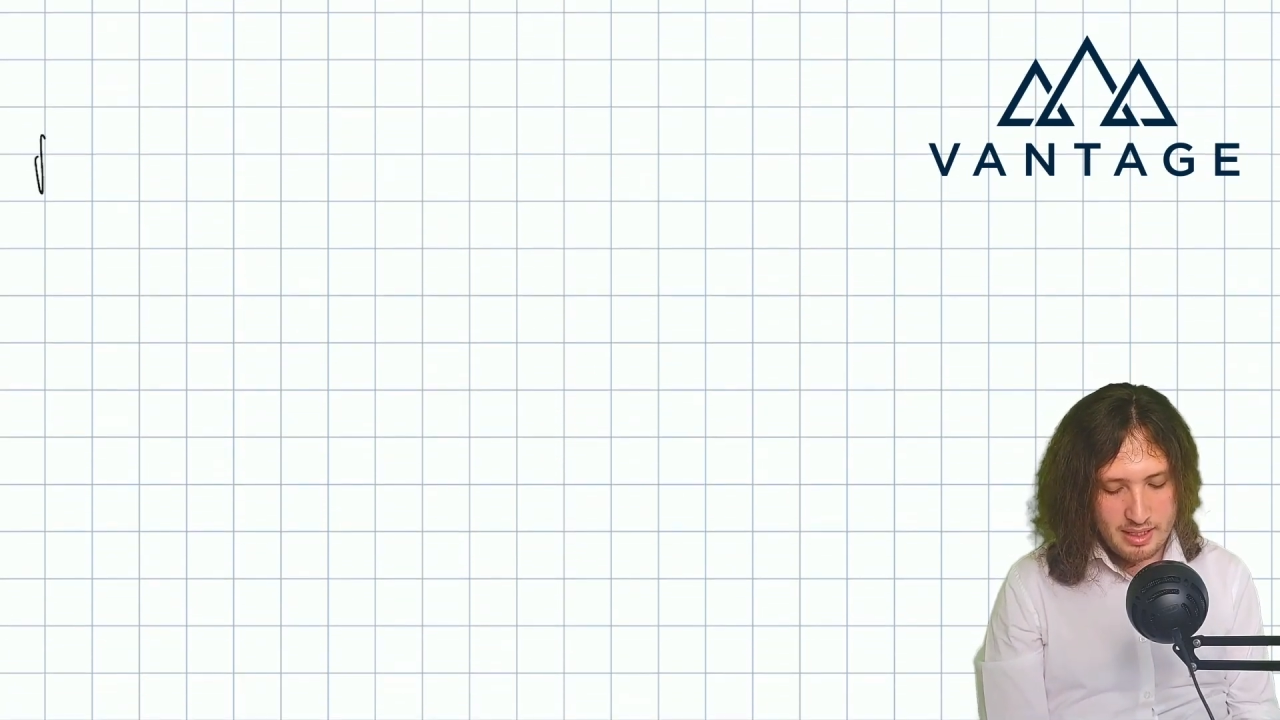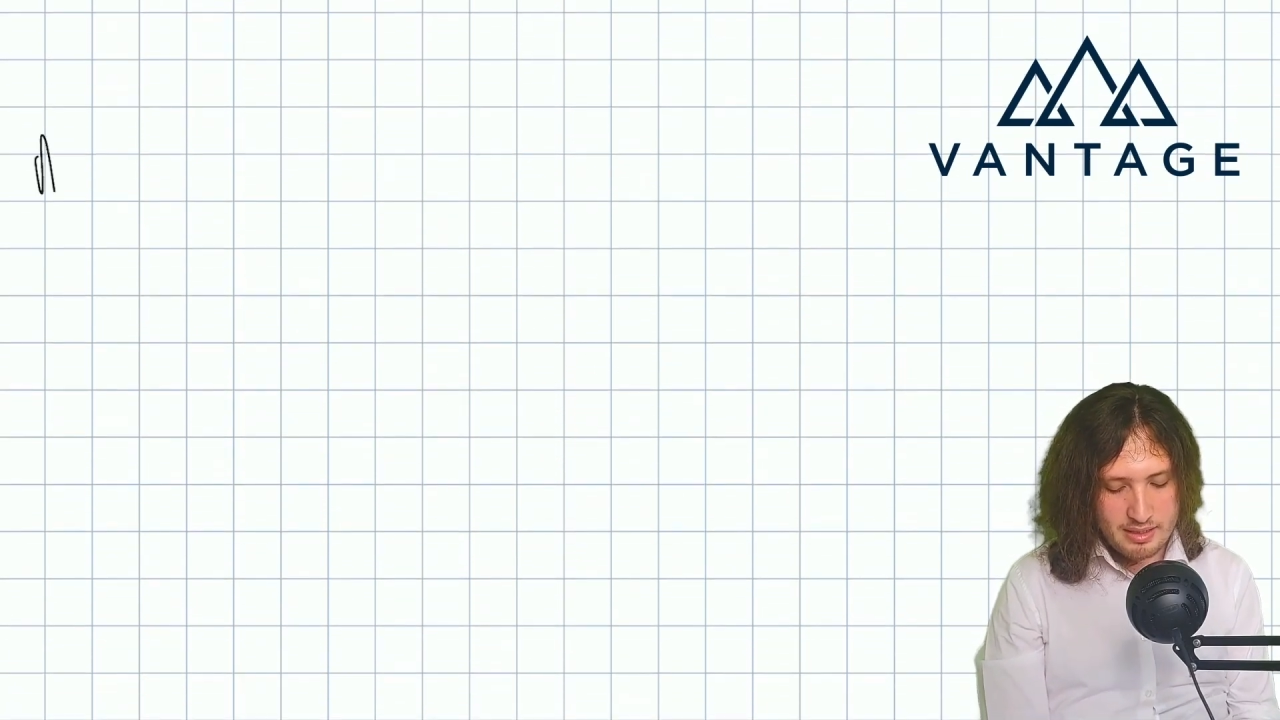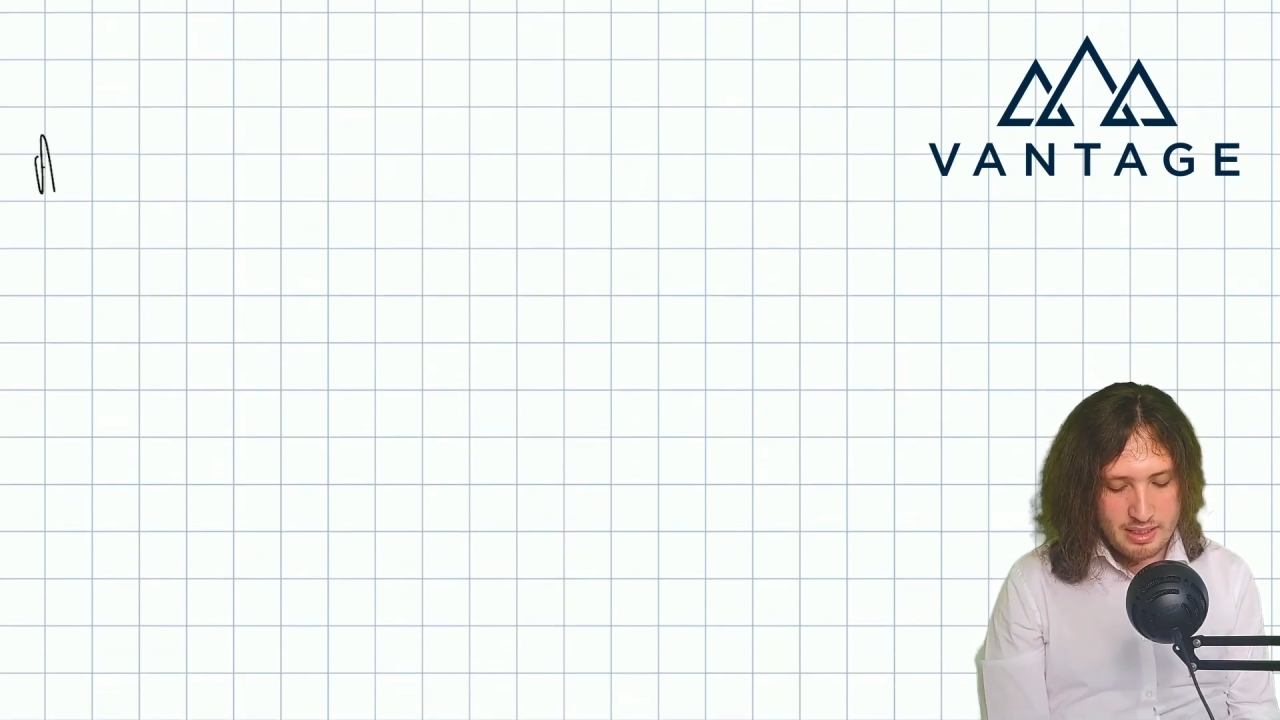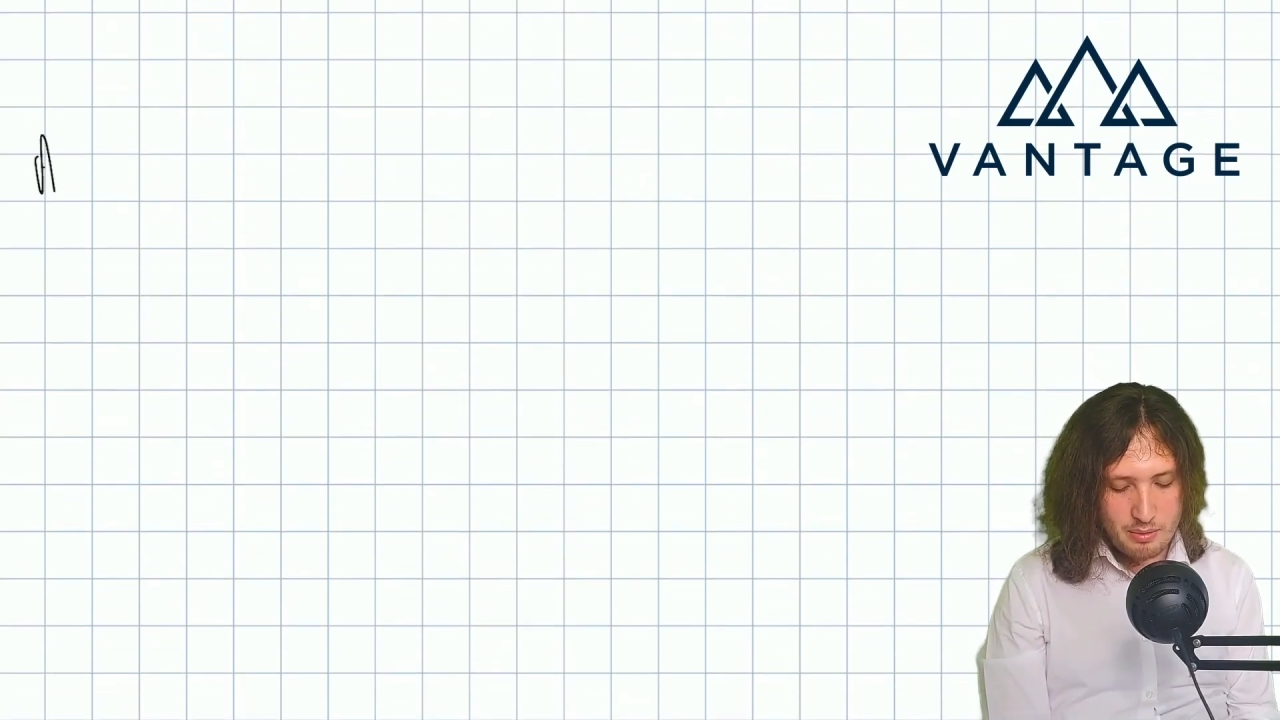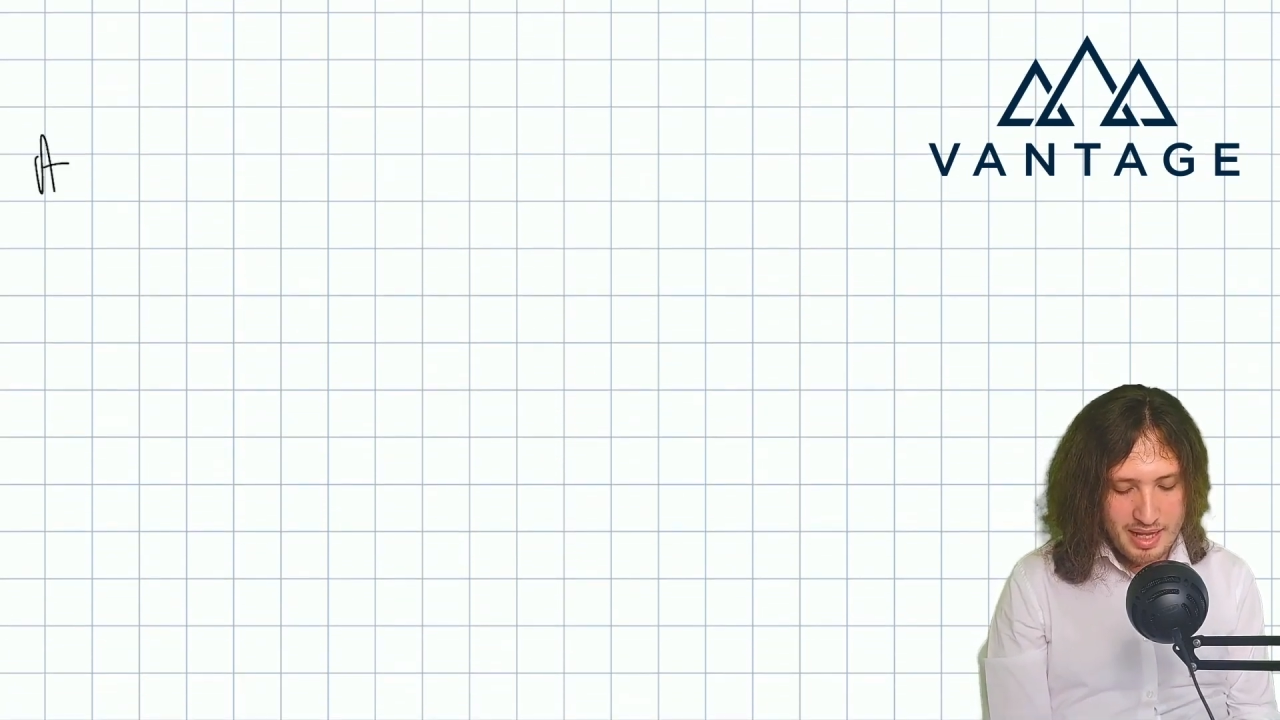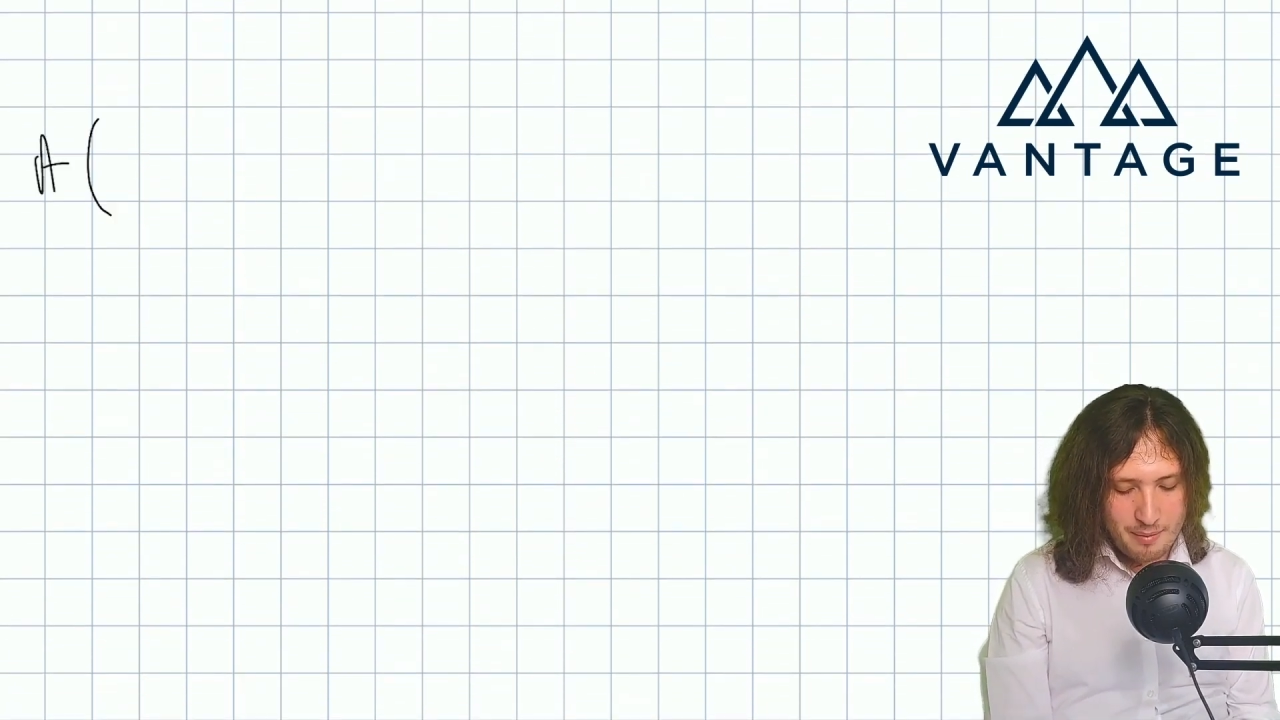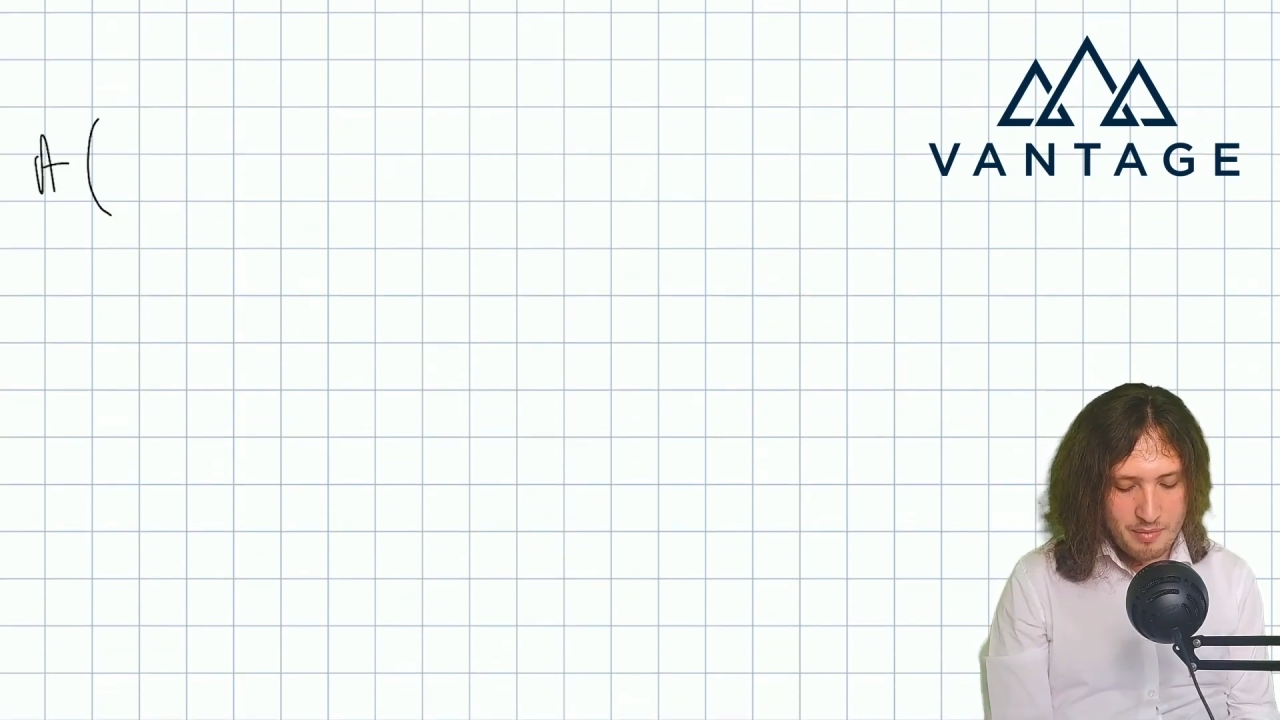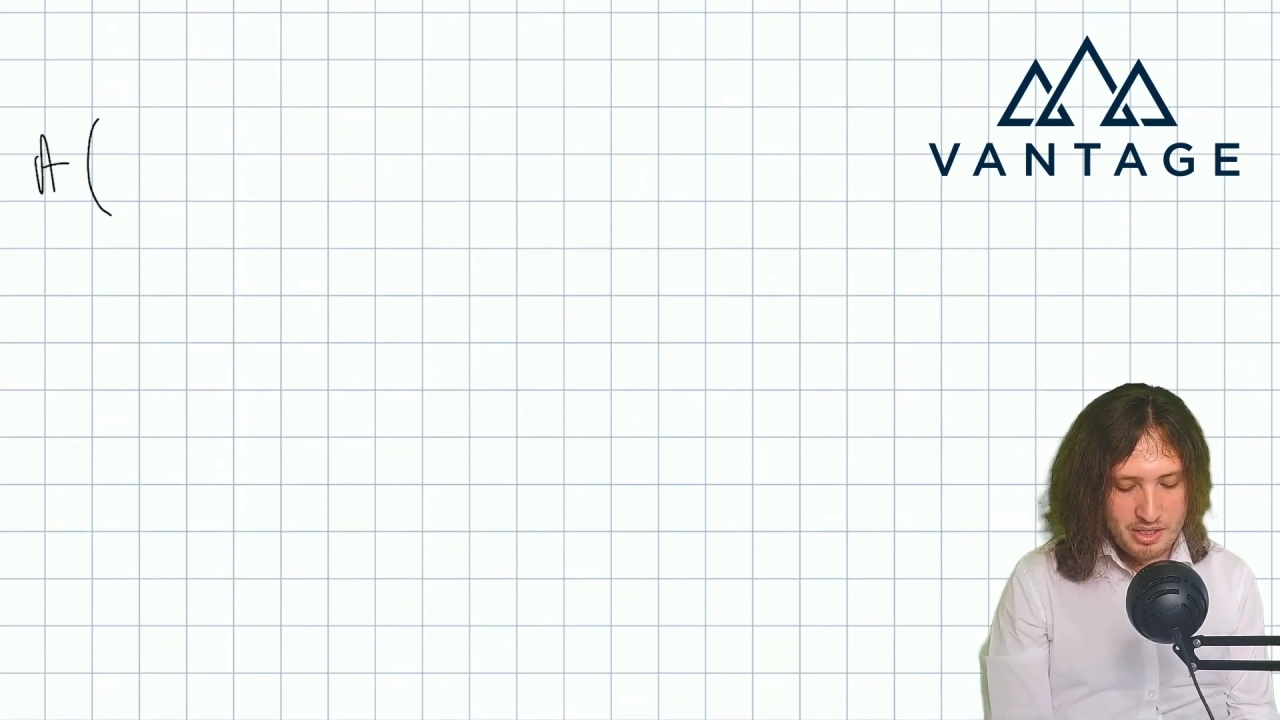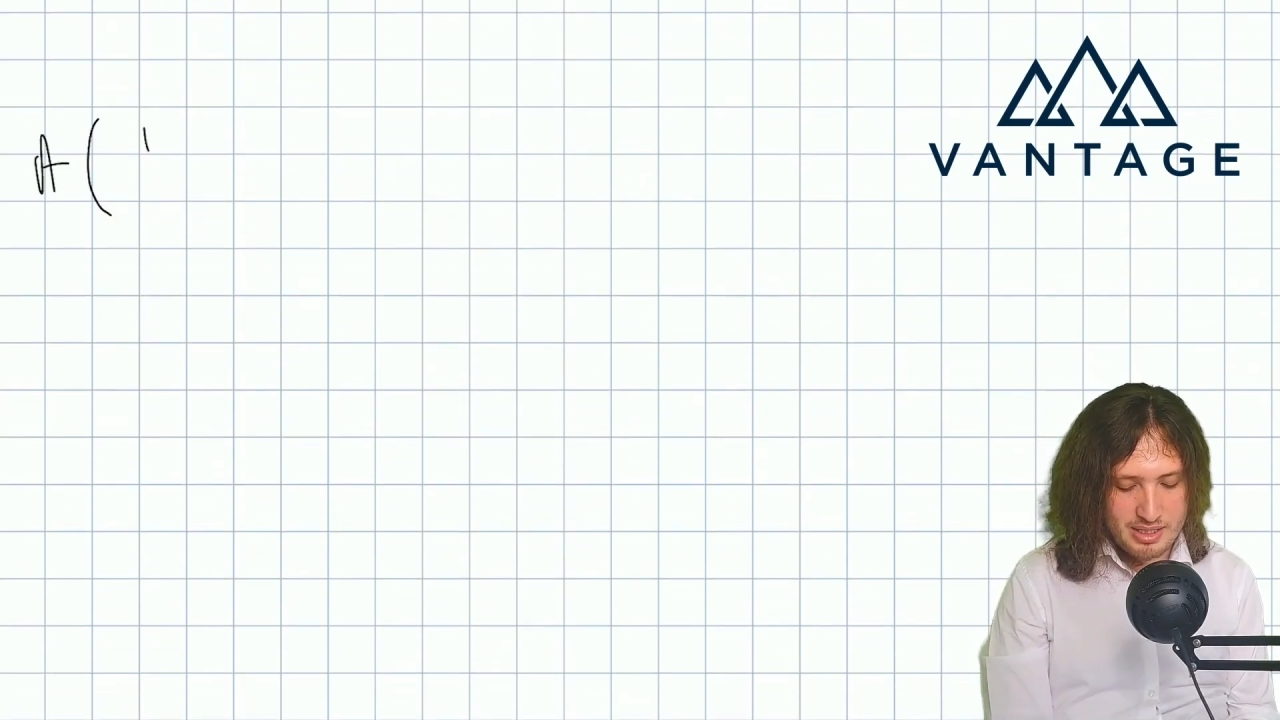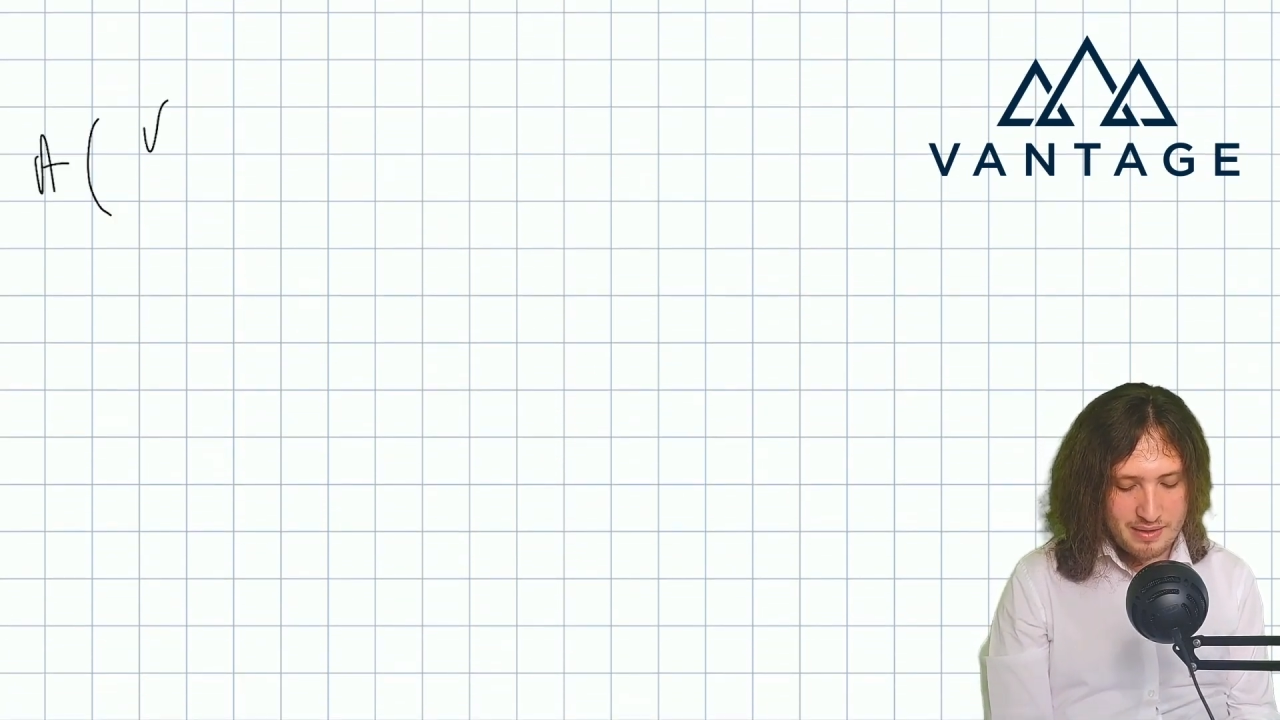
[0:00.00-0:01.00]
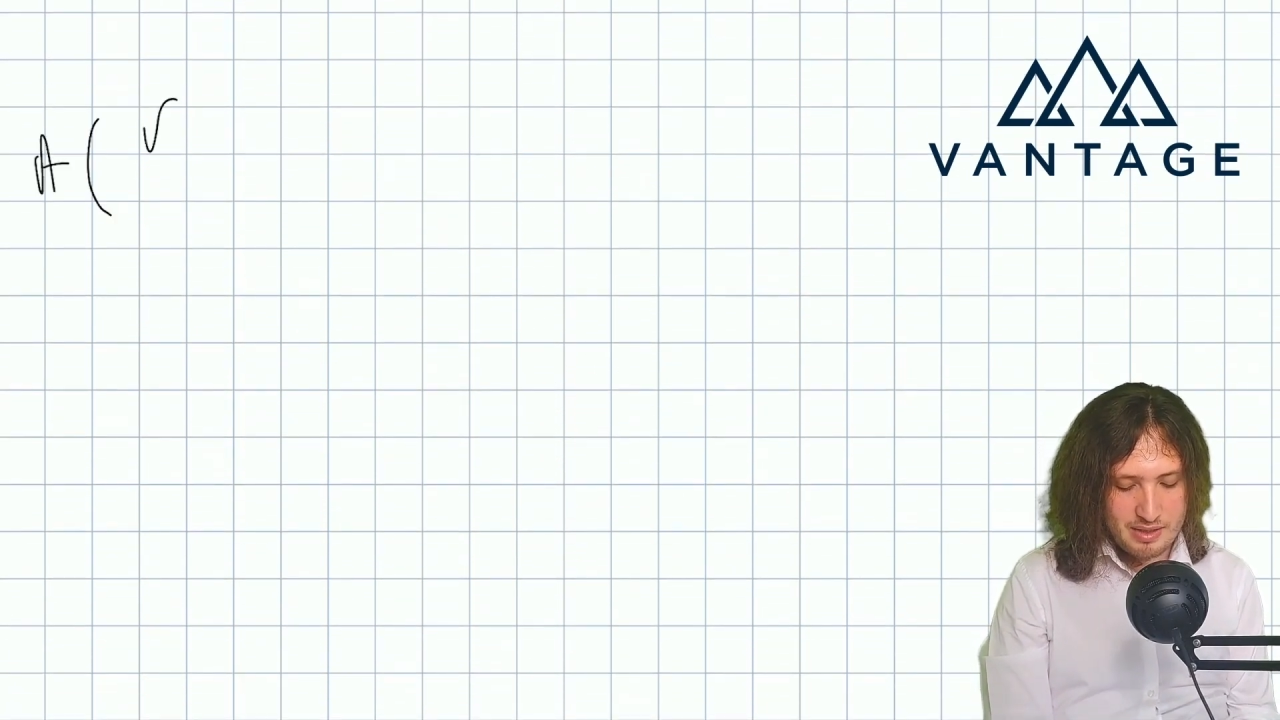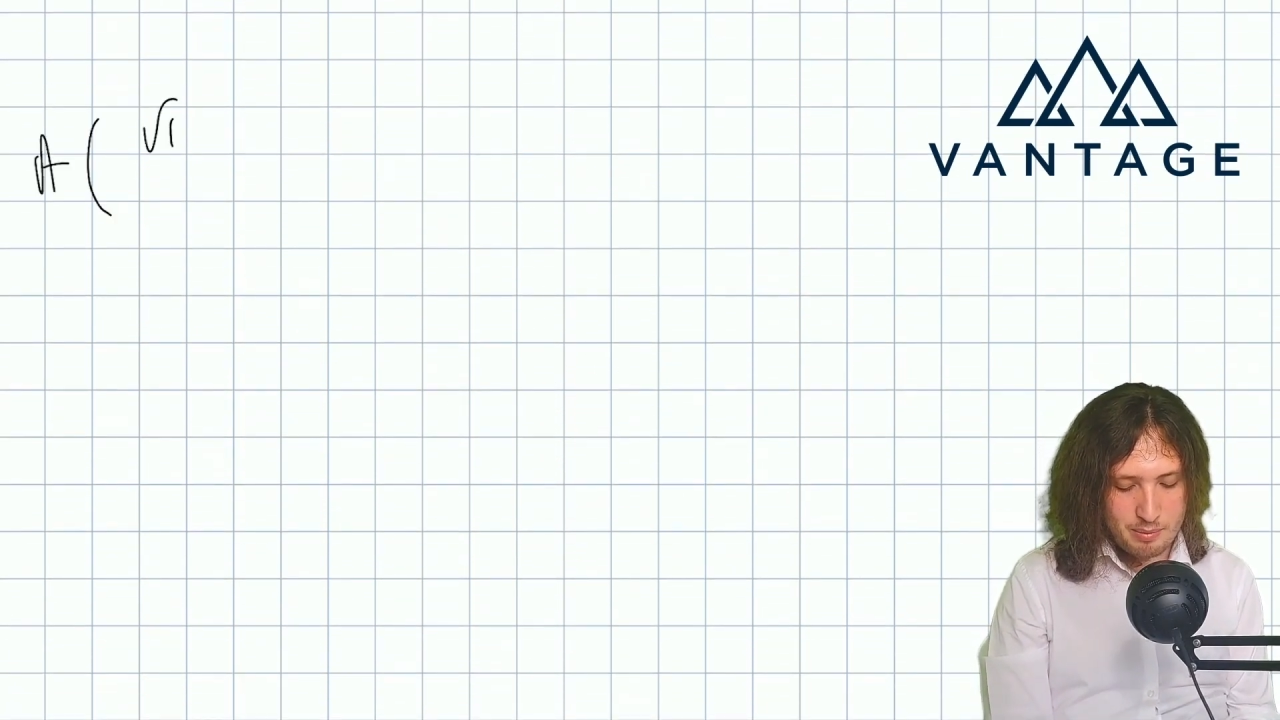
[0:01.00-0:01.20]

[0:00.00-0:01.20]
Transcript: So then we just have to